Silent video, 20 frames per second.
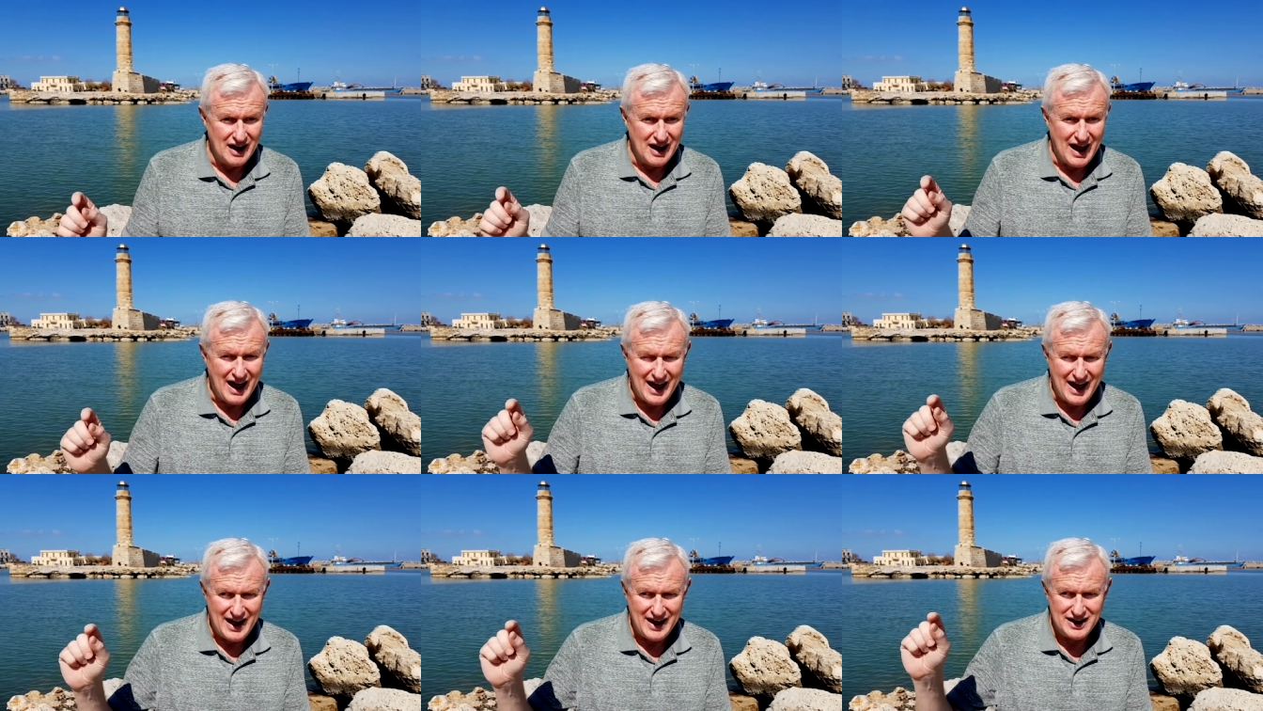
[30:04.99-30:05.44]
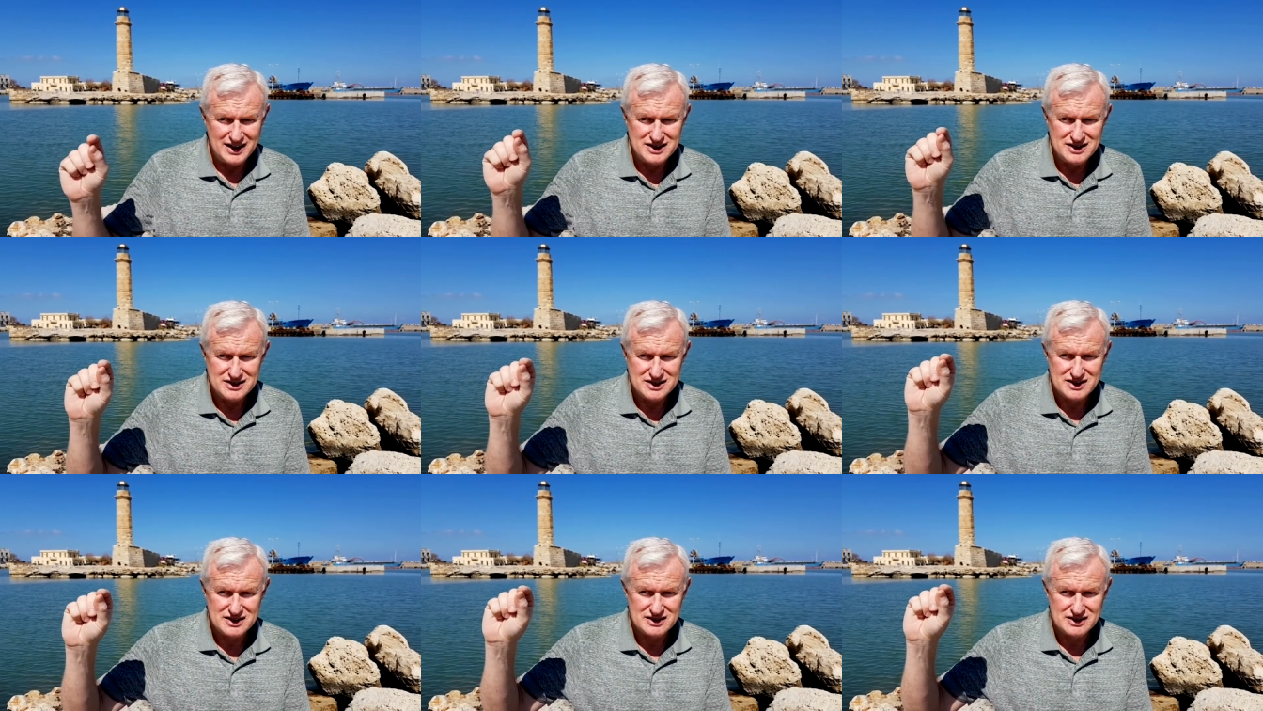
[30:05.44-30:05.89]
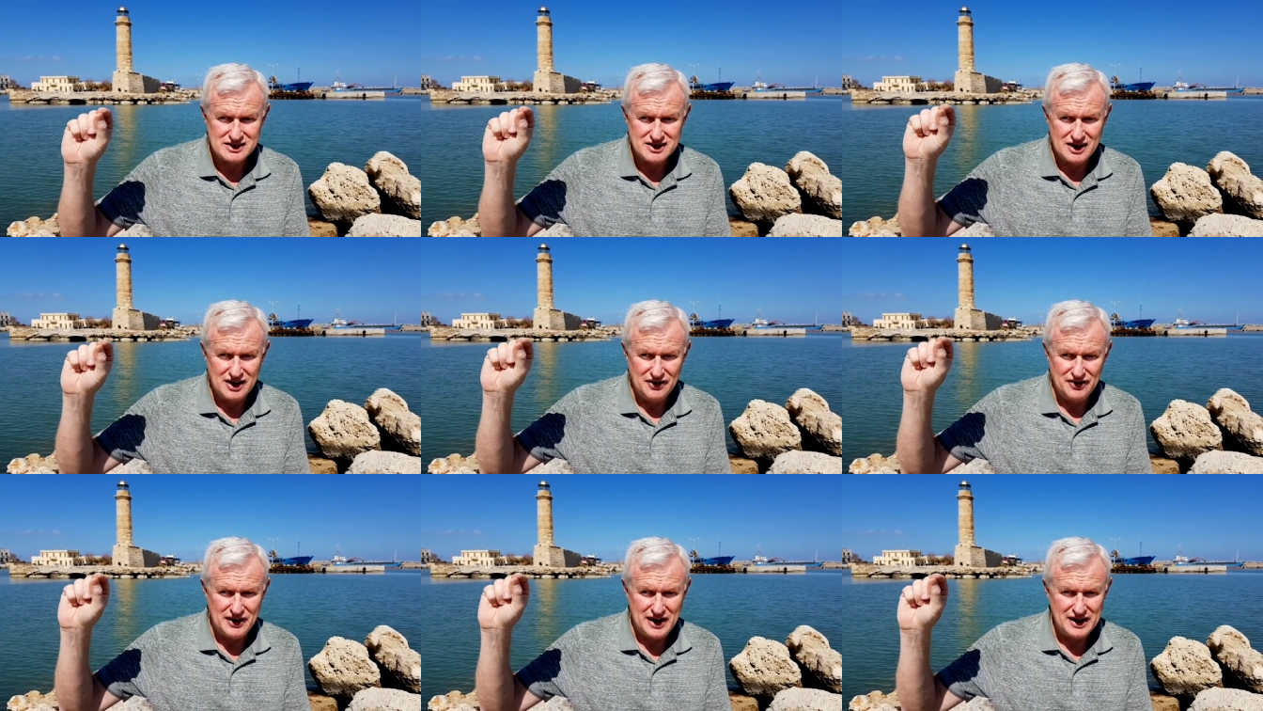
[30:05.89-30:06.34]
and
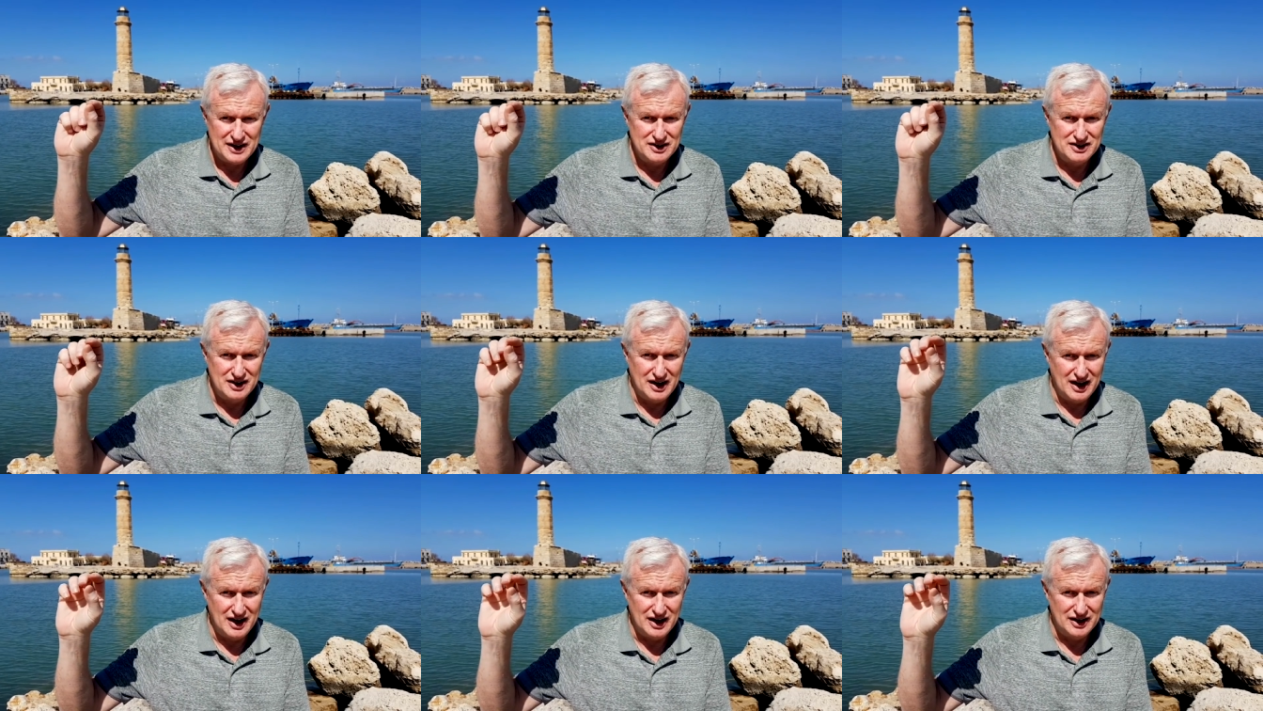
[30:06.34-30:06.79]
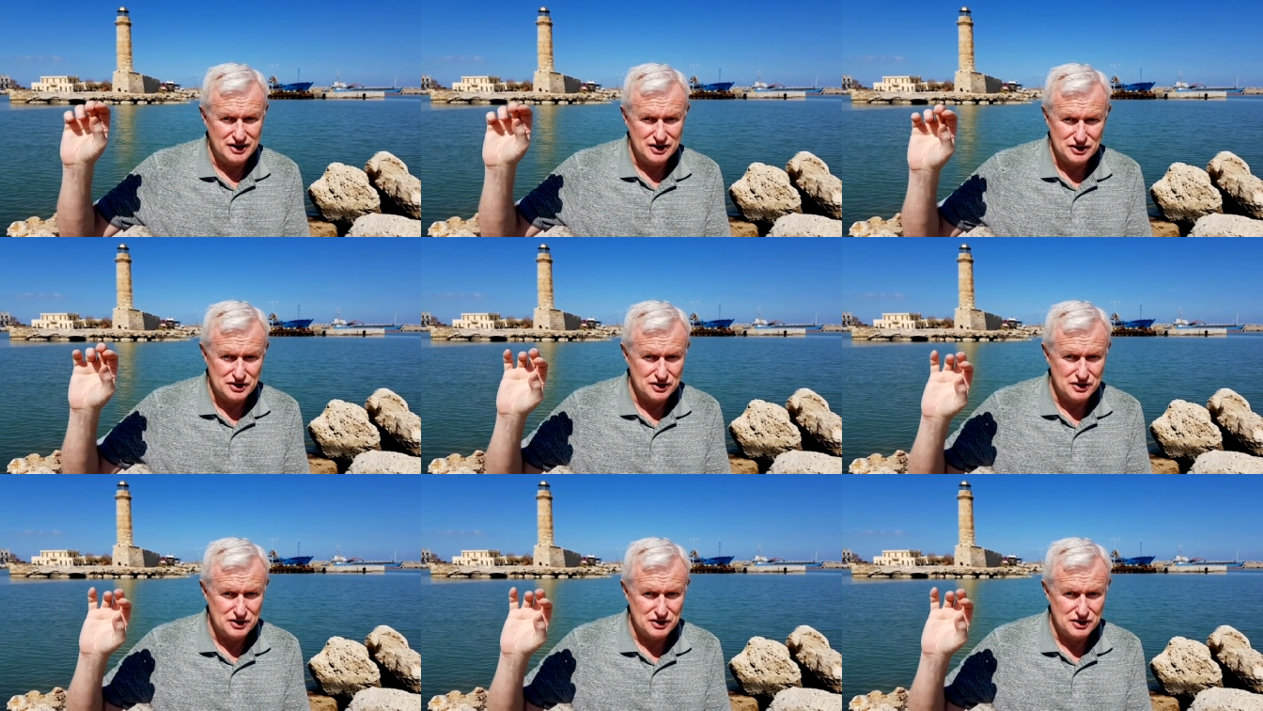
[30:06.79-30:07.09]
then uh, you know,